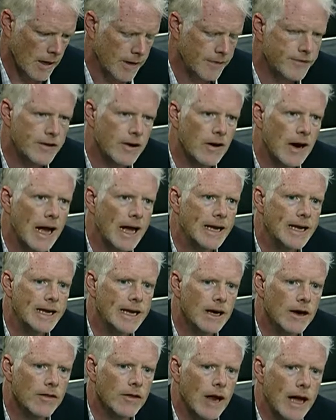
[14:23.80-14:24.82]
Is there
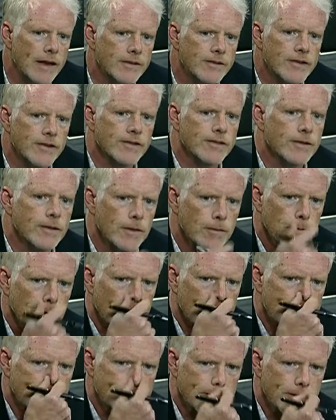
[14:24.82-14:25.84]
any other, and just,
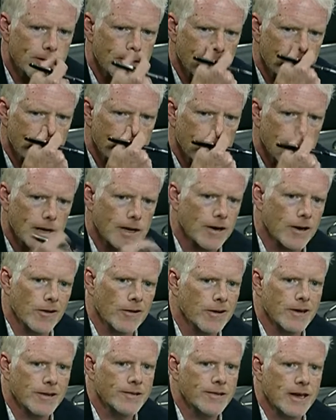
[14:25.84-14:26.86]
is there a
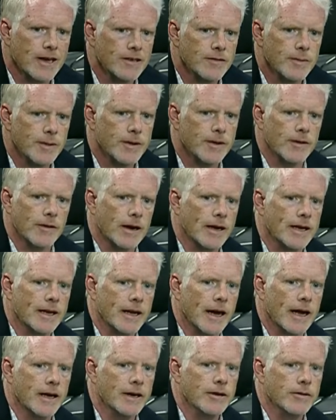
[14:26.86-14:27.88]
current assessment or
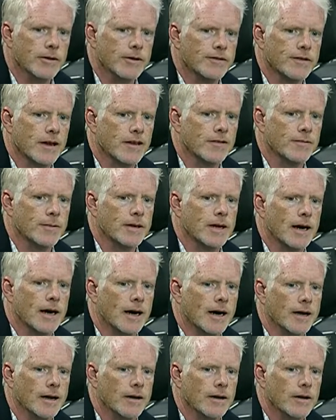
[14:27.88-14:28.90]
any kind of new assessment
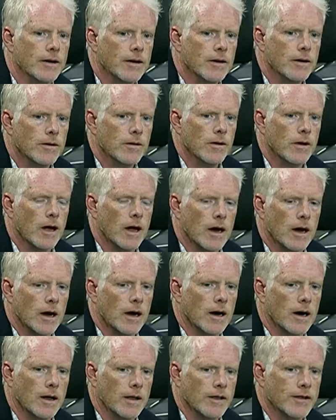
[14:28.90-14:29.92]
on
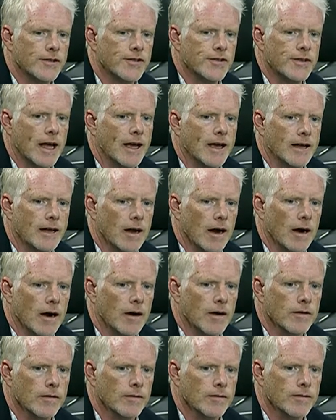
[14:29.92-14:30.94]
the state
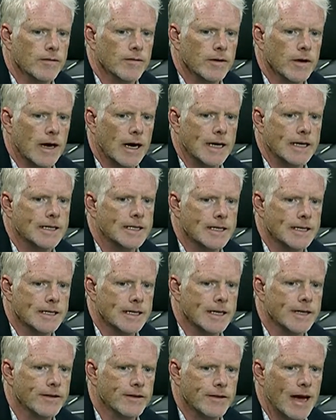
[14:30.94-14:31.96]
of ISIS
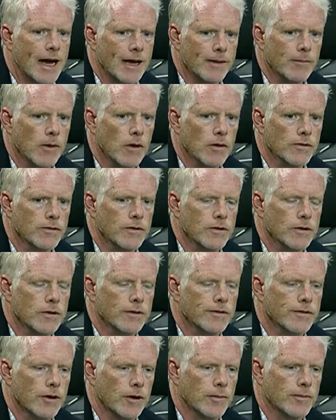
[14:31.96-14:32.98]
inside Mosul
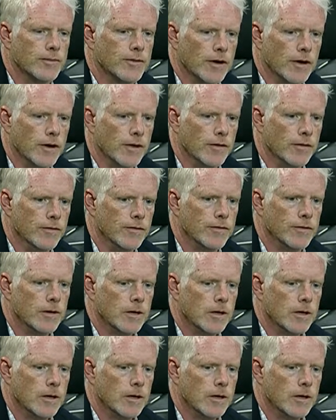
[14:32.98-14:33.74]
in terms of